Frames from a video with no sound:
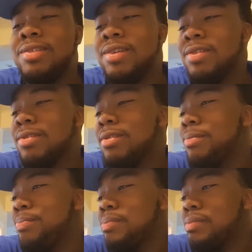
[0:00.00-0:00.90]
and
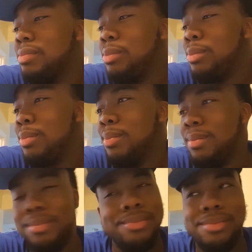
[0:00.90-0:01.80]
just,
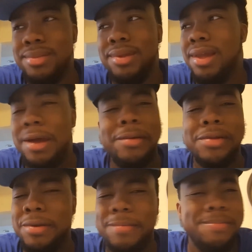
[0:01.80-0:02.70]
I
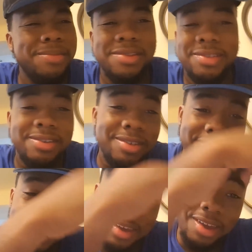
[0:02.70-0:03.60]
don't know.
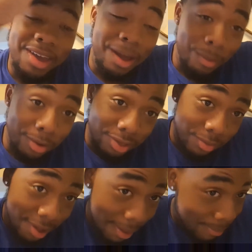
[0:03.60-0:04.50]
I want to
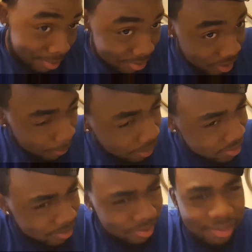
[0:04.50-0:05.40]
see what happens, so I
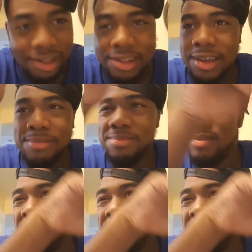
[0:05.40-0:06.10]
might do something like that.